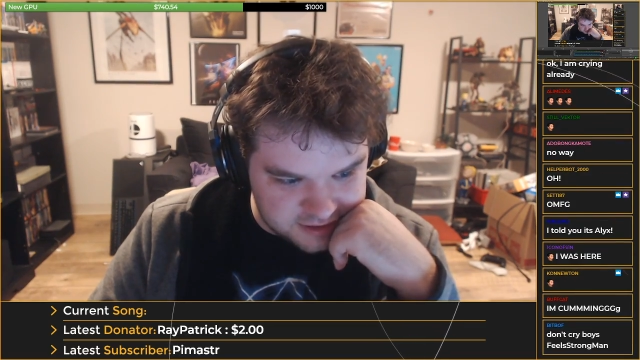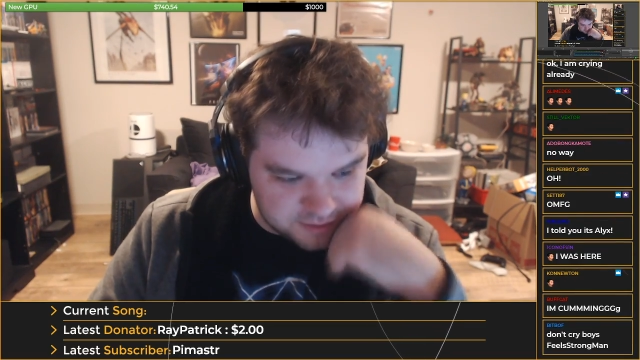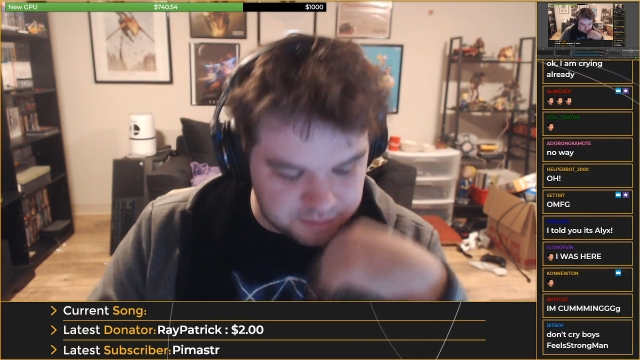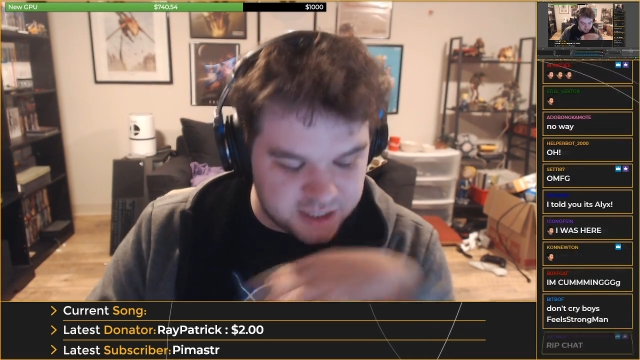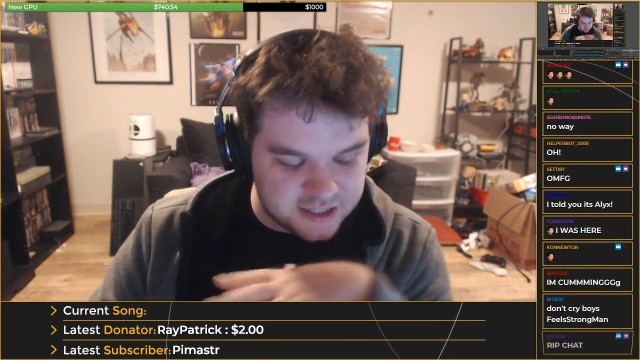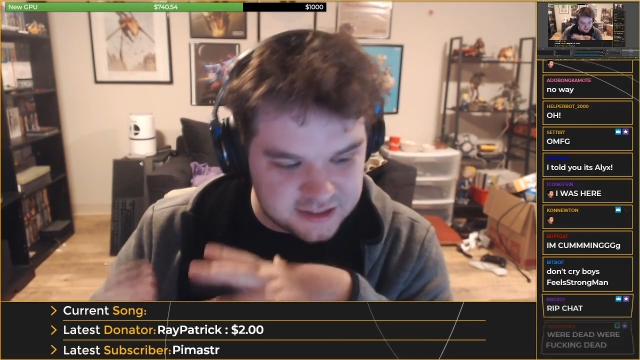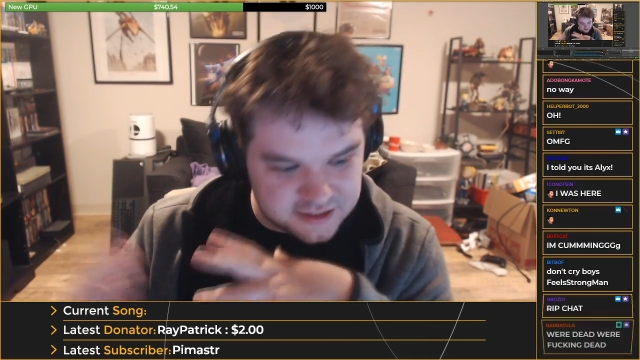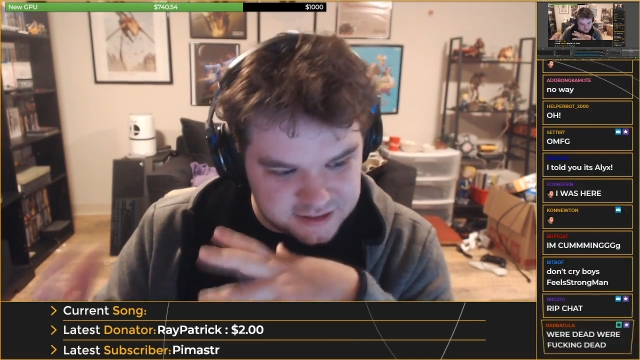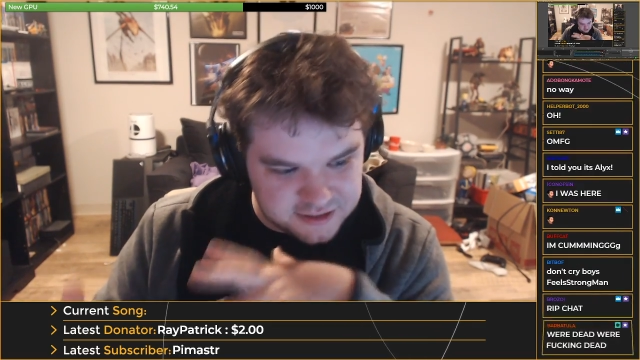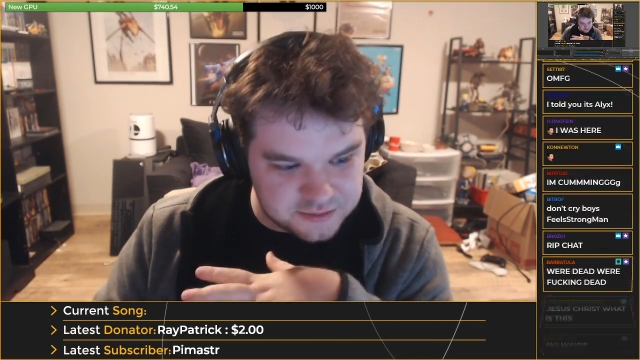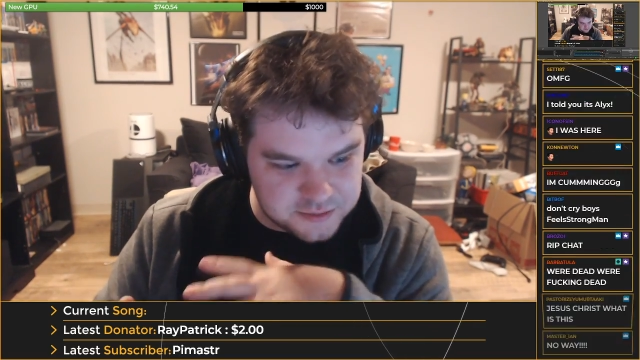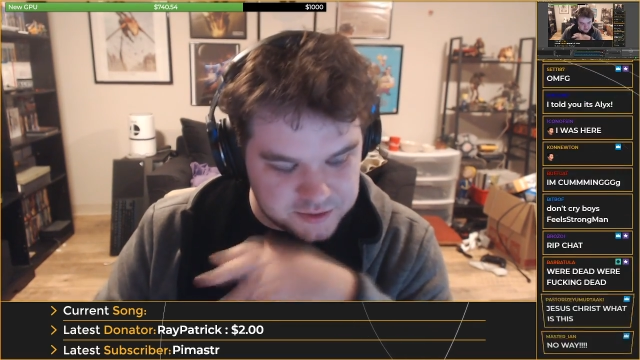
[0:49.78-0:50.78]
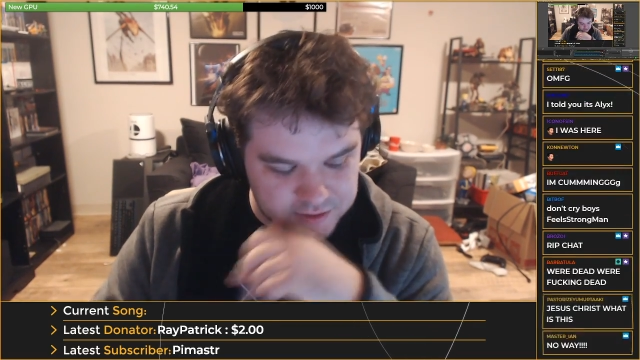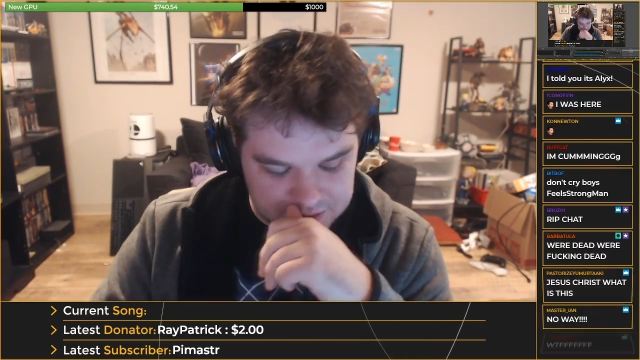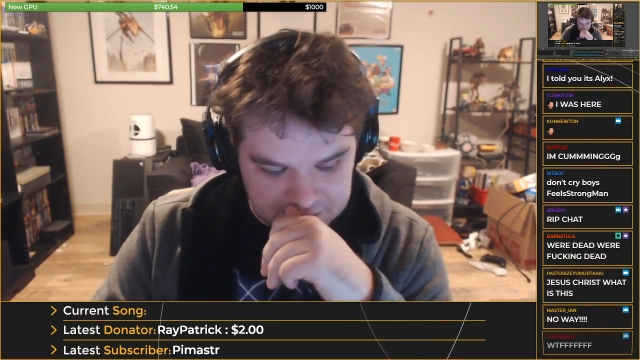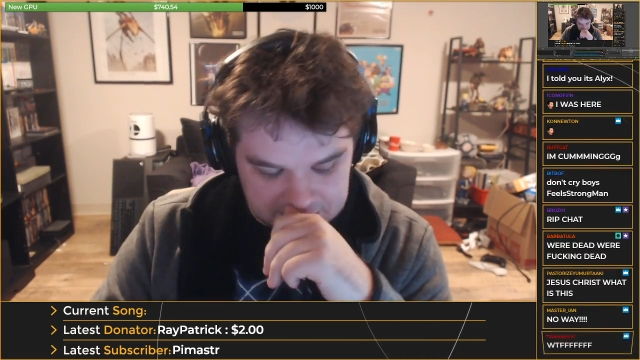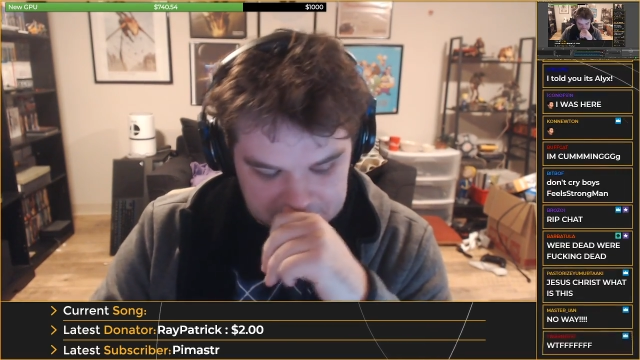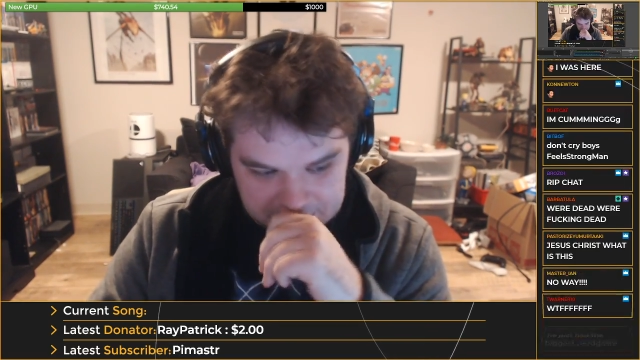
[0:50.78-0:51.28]
in my
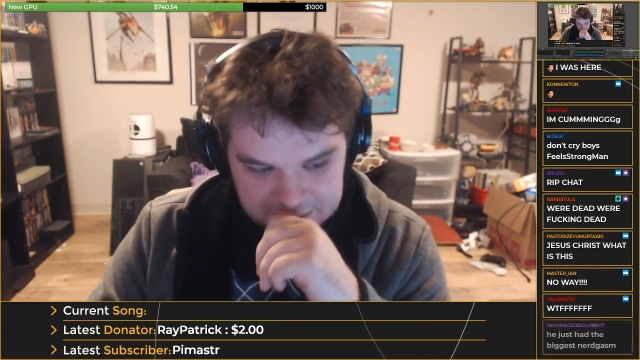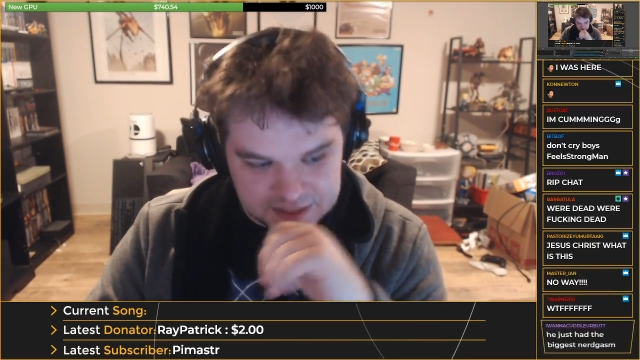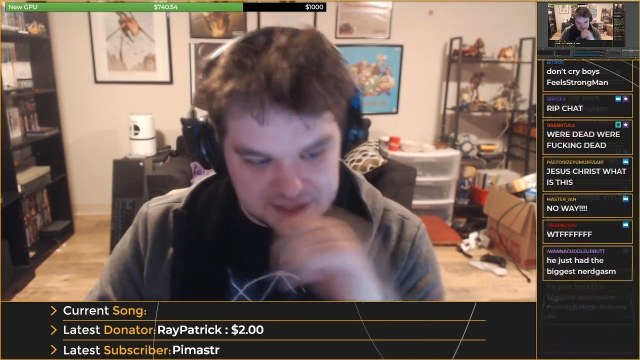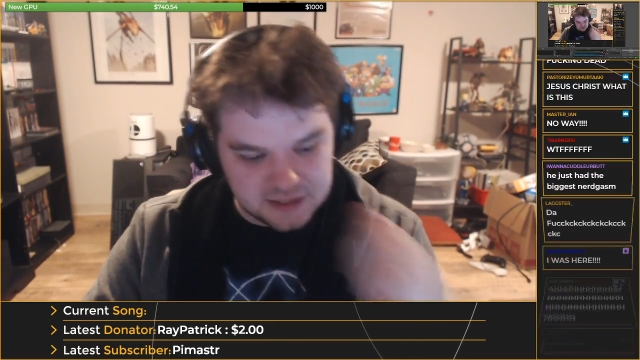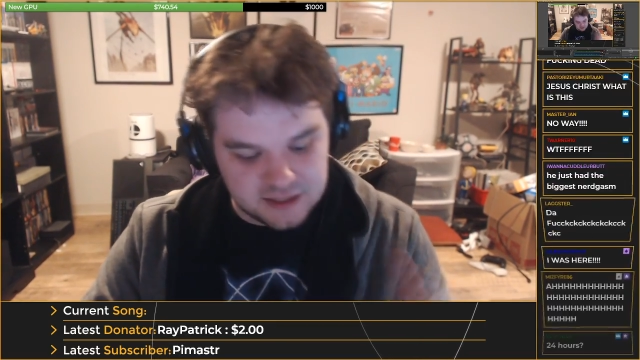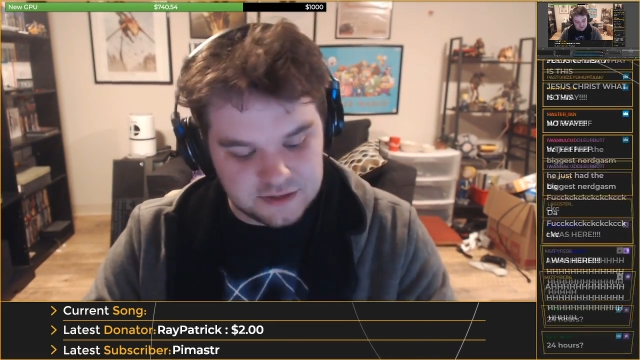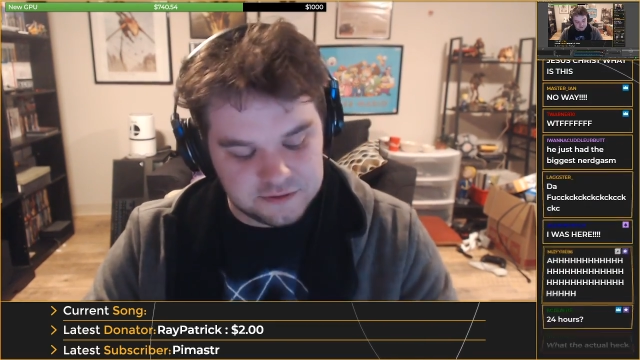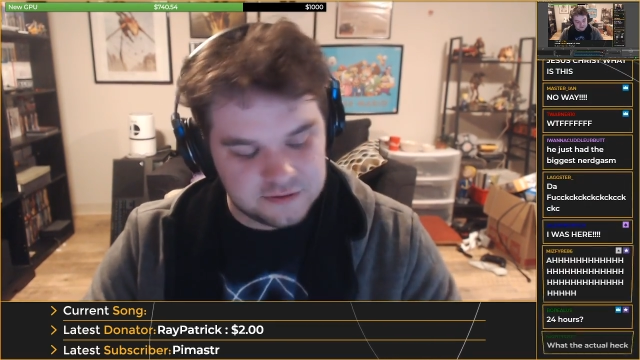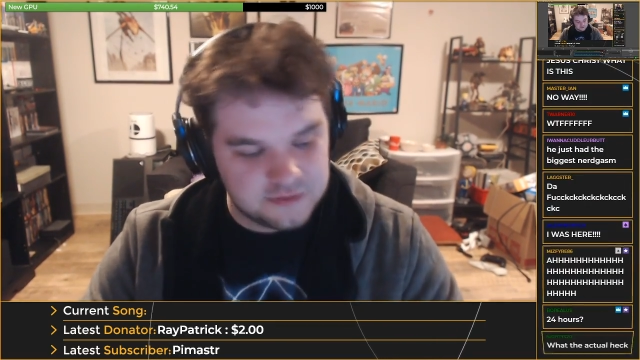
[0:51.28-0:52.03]
community and the audience that I